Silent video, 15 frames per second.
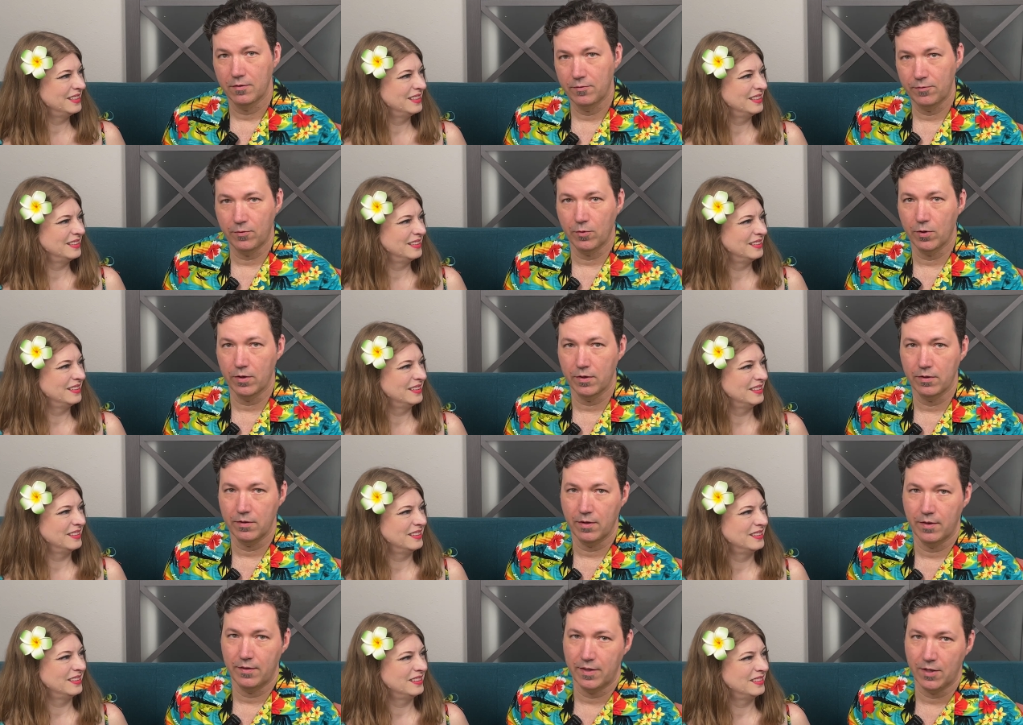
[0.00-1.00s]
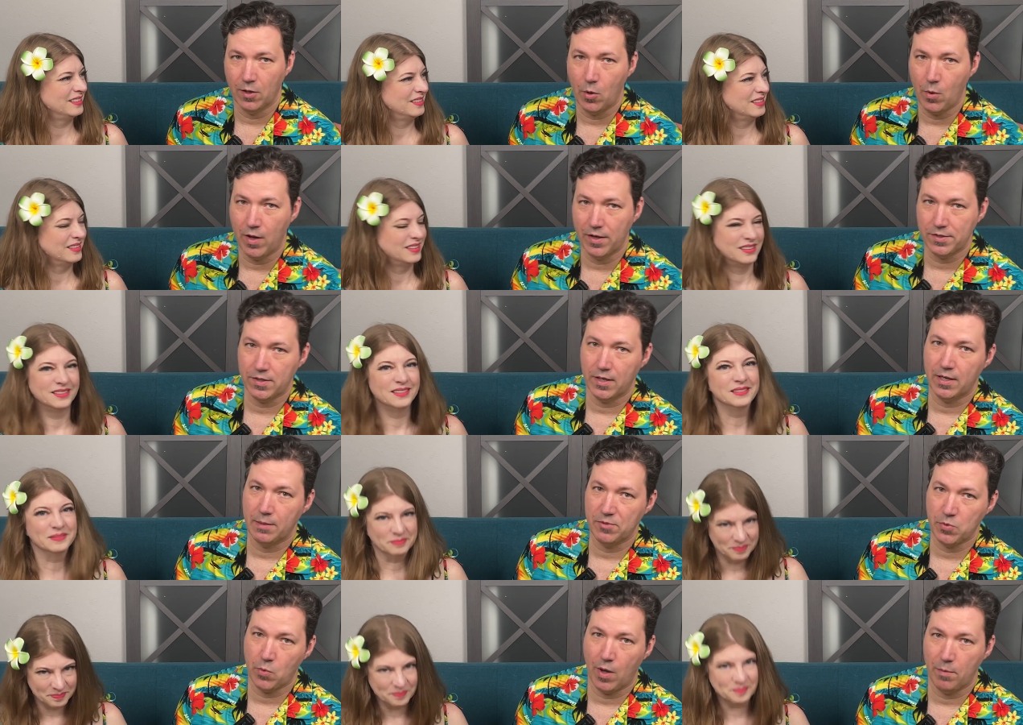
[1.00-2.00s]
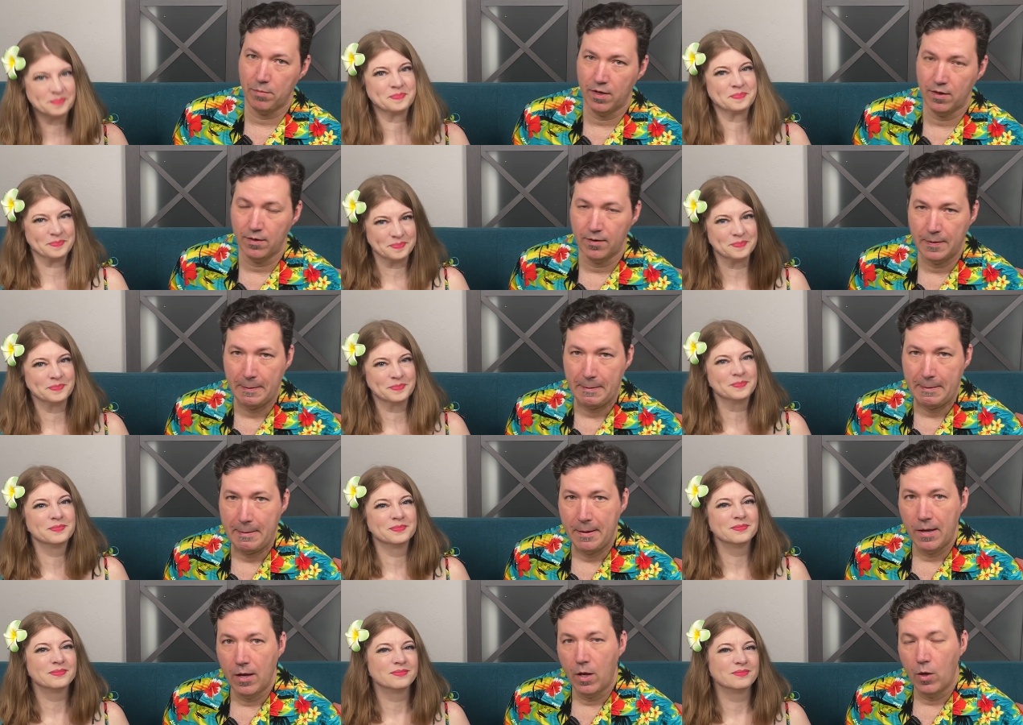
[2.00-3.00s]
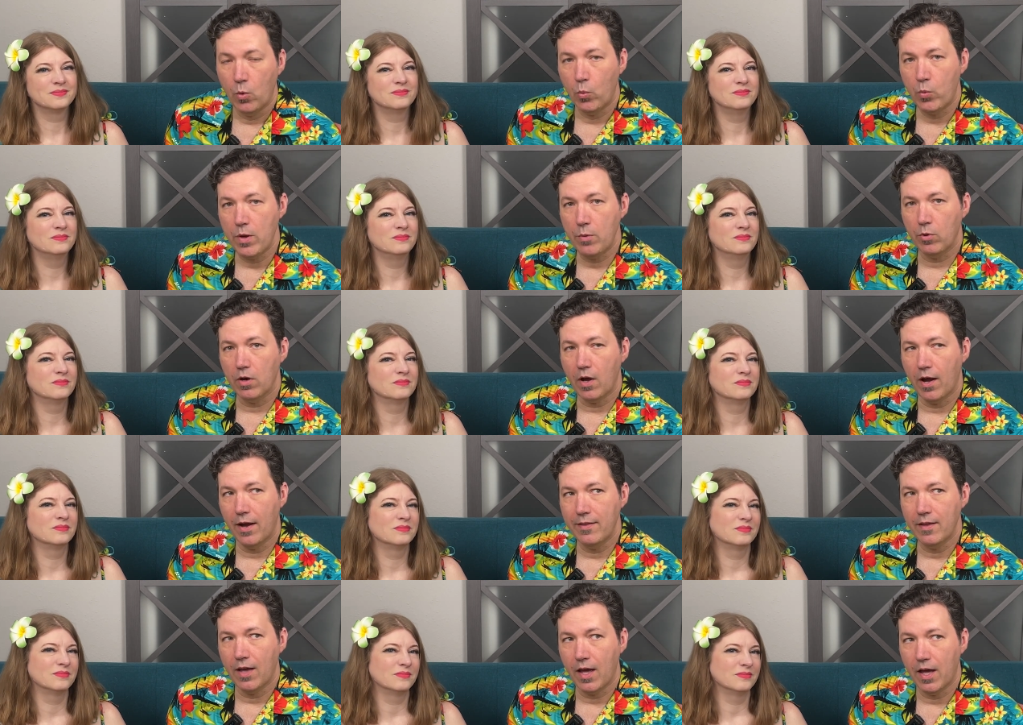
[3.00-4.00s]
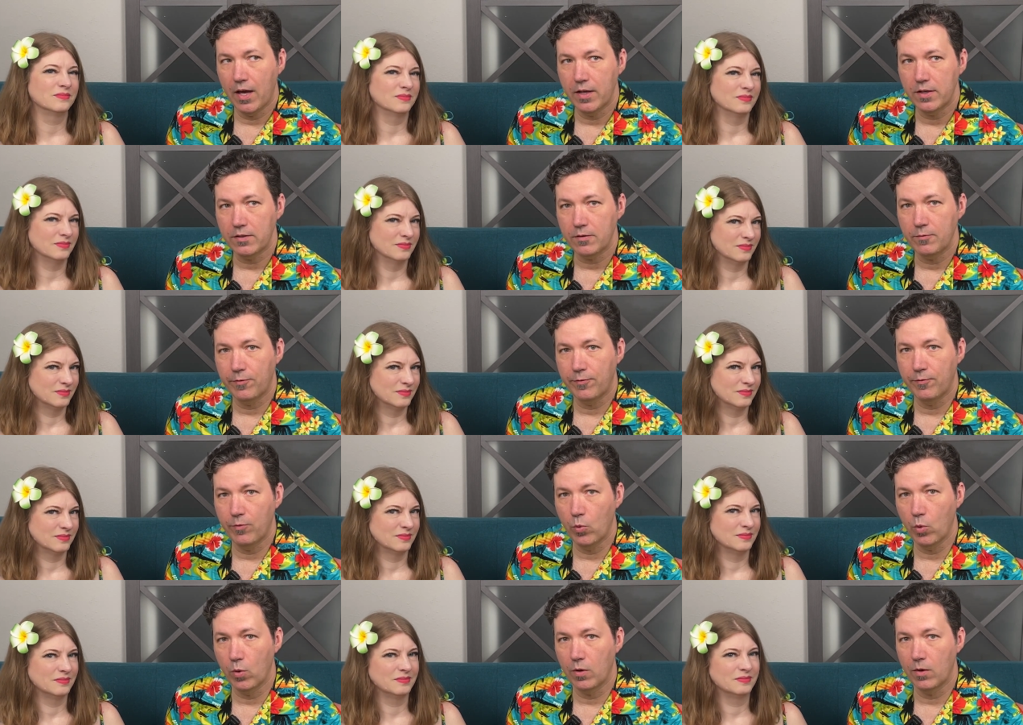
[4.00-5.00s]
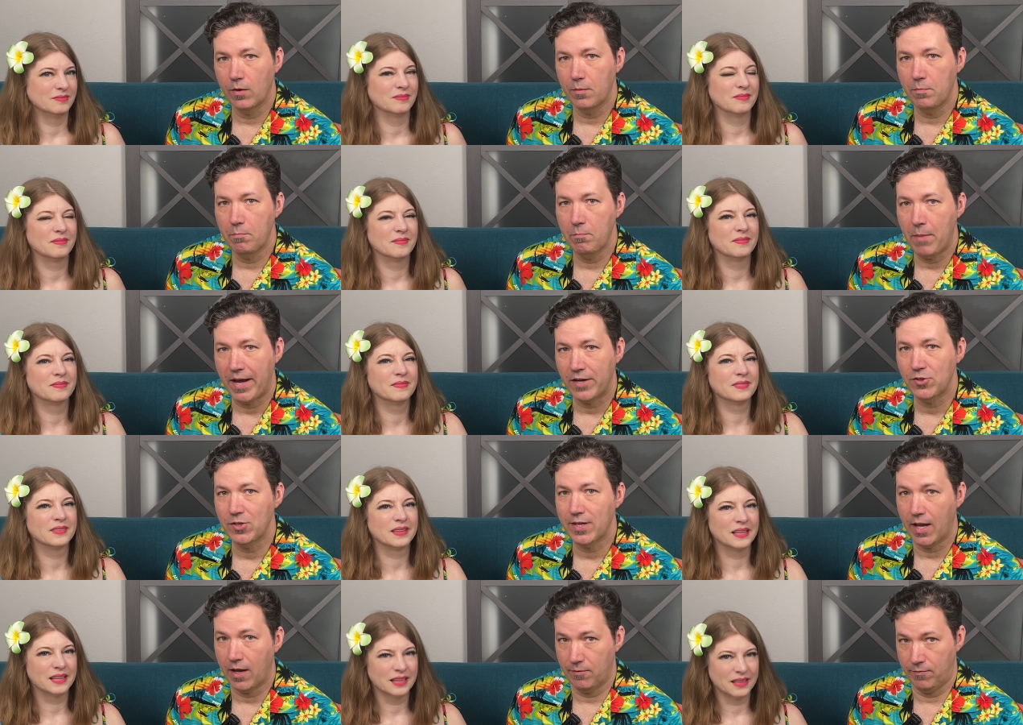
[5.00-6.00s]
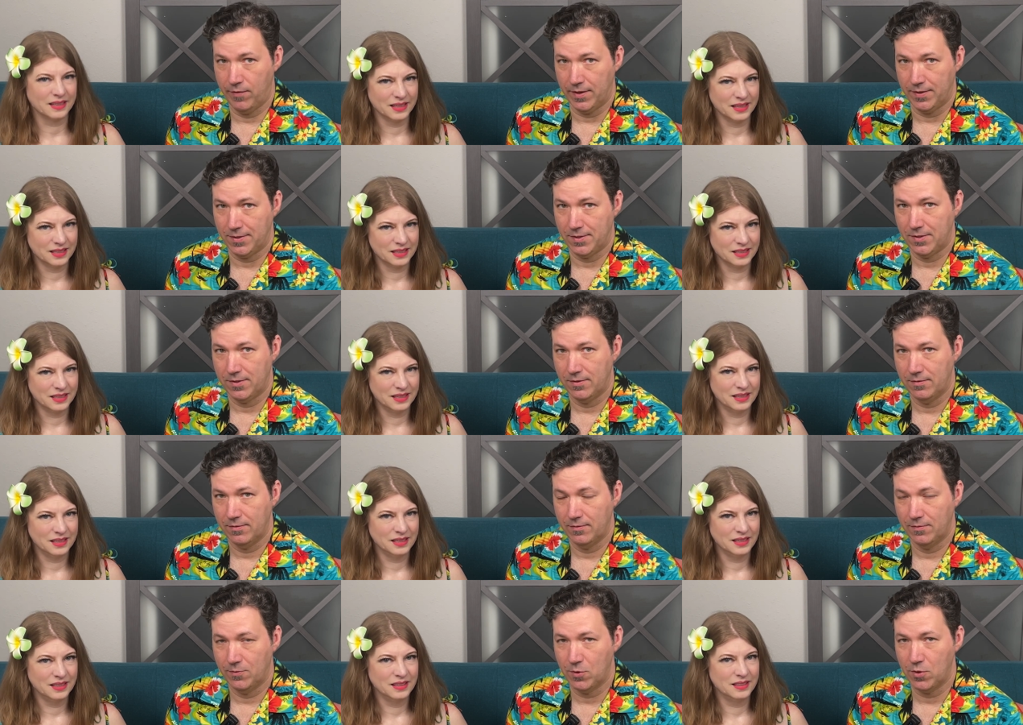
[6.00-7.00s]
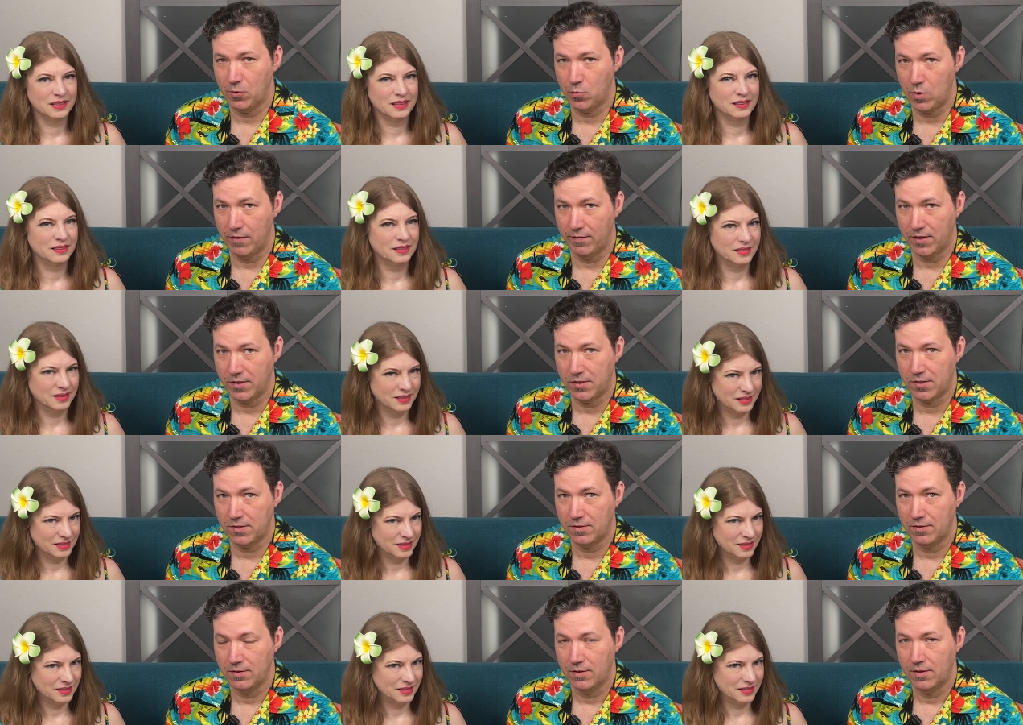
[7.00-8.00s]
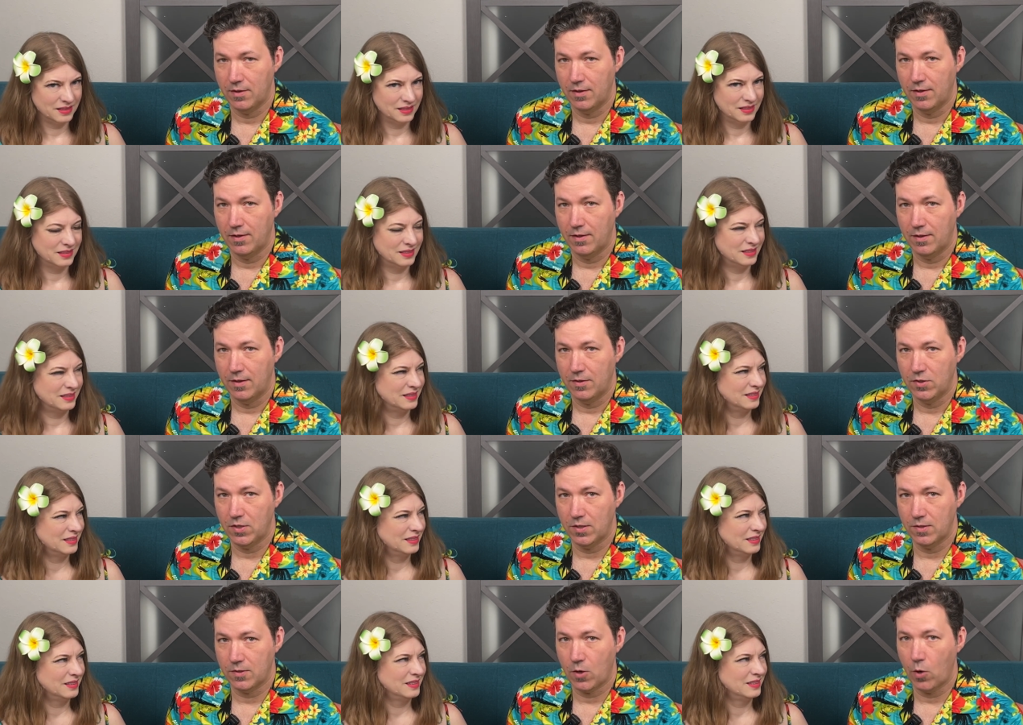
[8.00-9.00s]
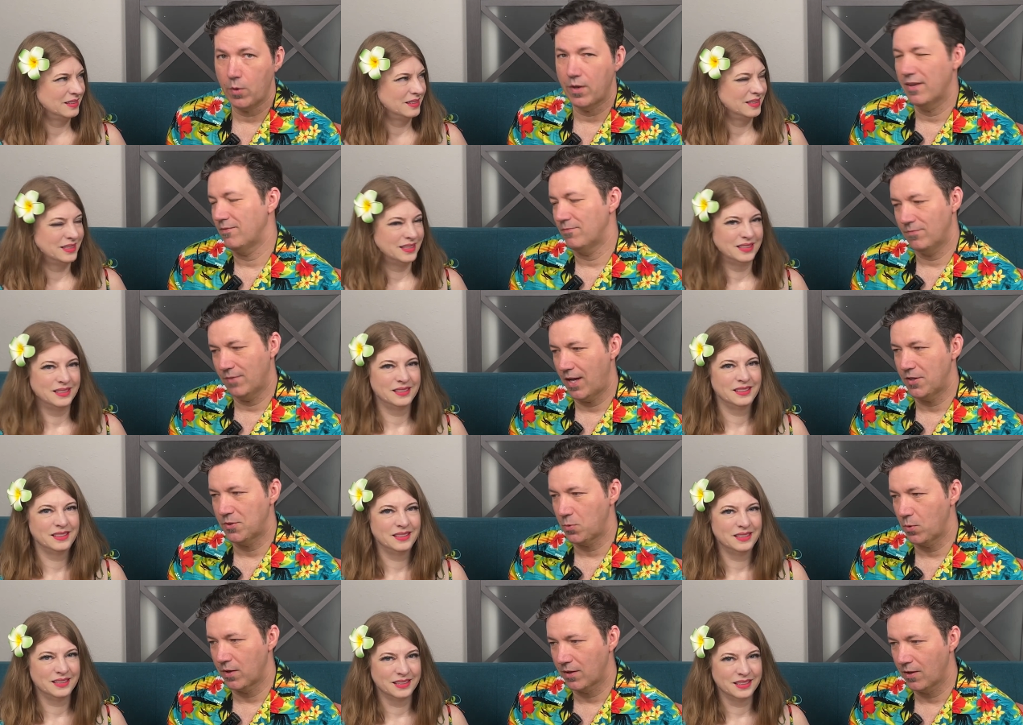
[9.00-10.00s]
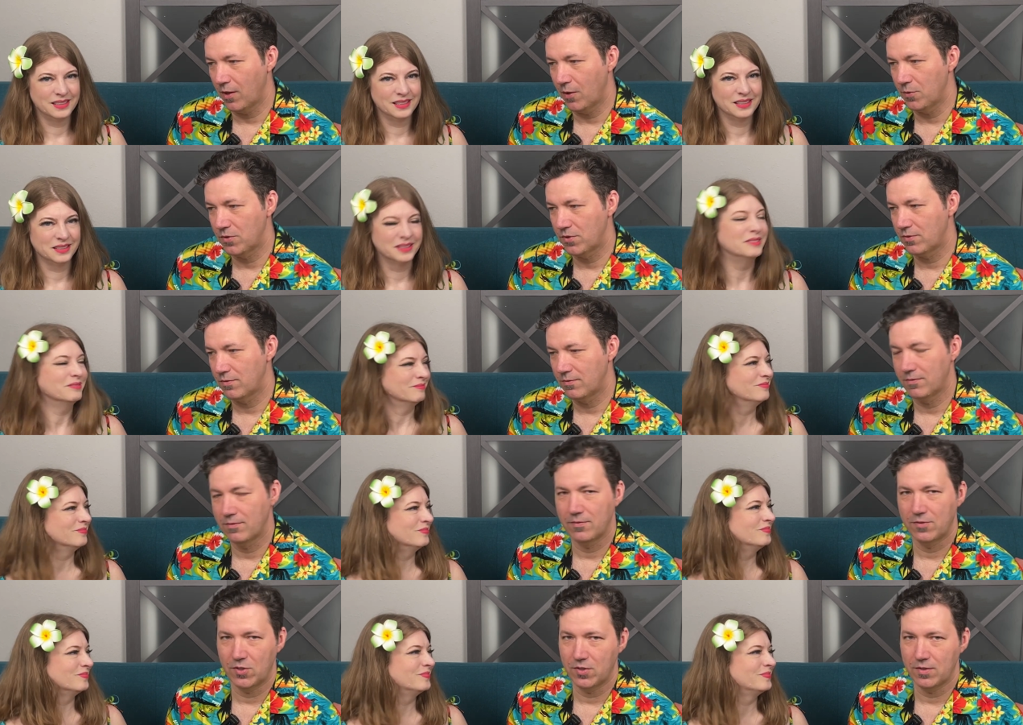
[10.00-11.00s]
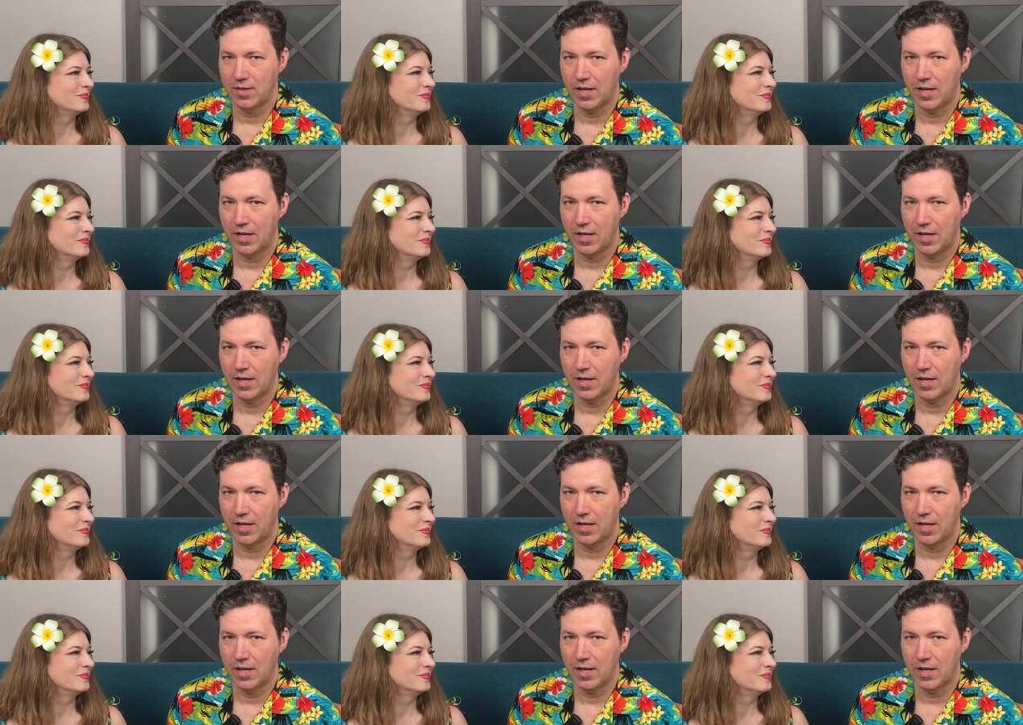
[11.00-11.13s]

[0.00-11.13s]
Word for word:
Speaker 1: for the Aloha Stadium swap meet. We were on the hunt for matching outfits for the three of us, since Coca hates wearing clothes. She's a